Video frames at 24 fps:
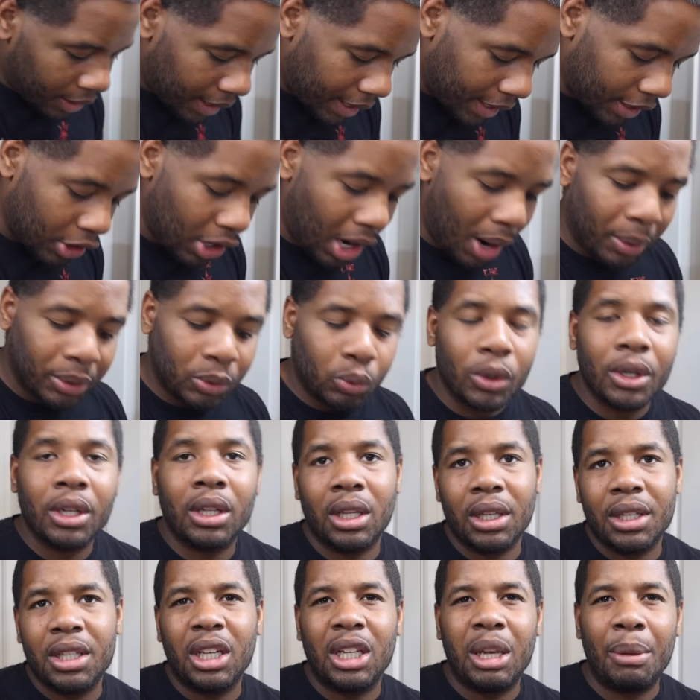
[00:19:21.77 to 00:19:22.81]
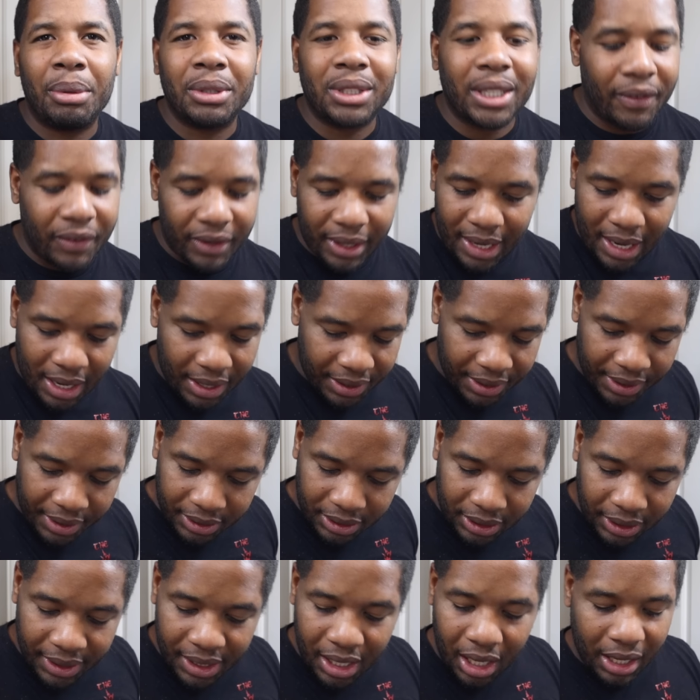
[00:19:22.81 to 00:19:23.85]
and you always want to clean your clippers every now and then
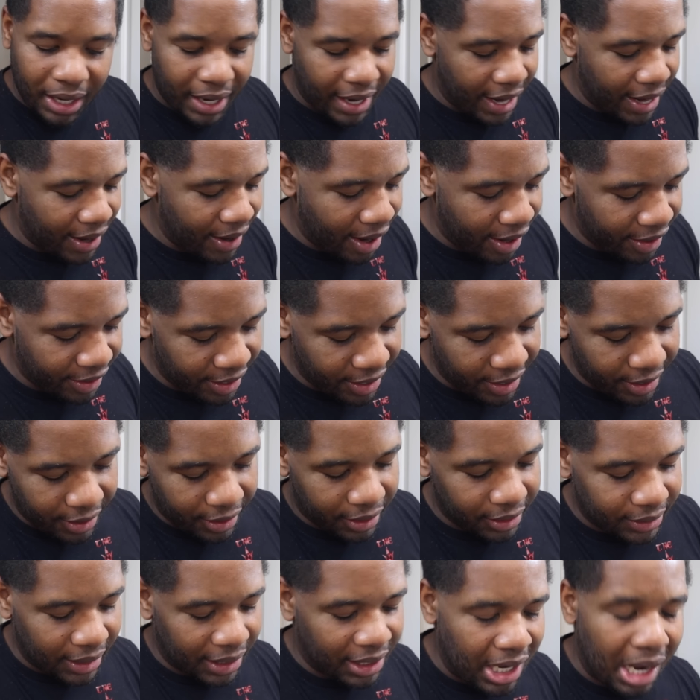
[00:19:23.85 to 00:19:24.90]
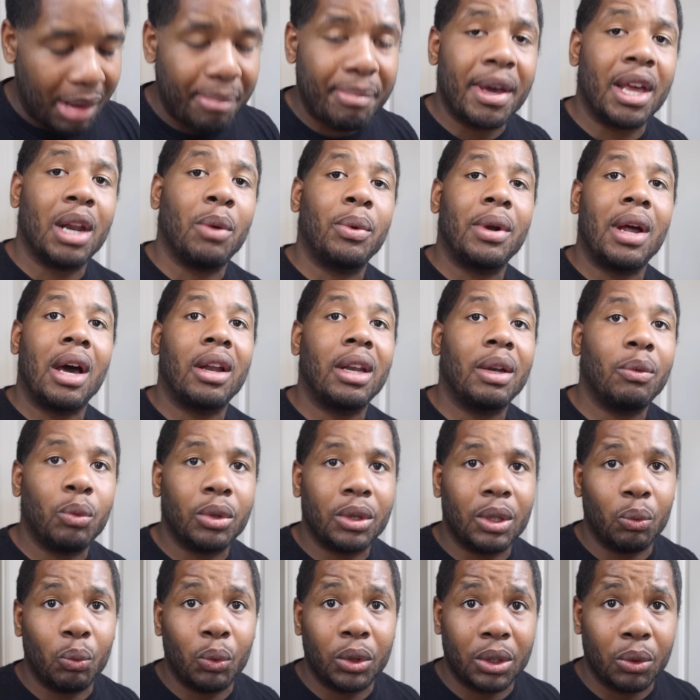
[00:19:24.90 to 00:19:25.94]
to get all the hair out of there, because they cut better
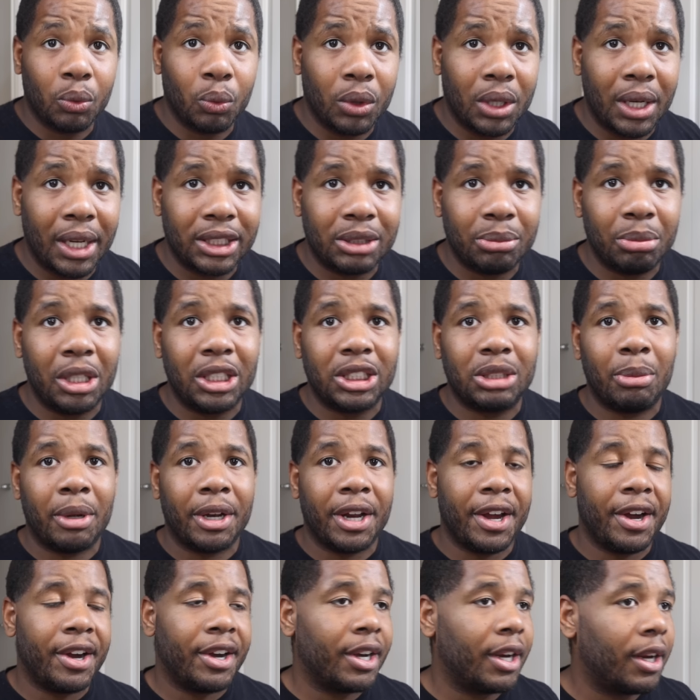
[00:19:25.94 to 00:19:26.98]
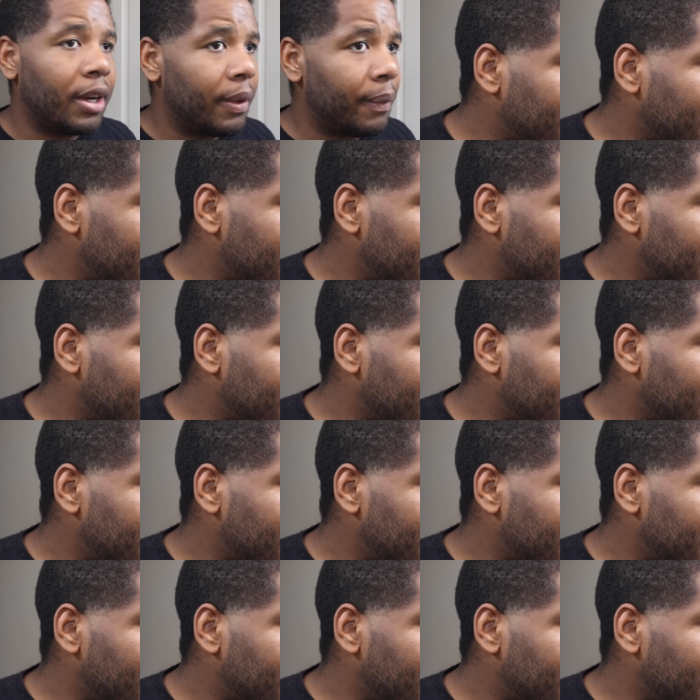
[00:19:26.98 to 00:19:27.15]
with least amount of hair in there.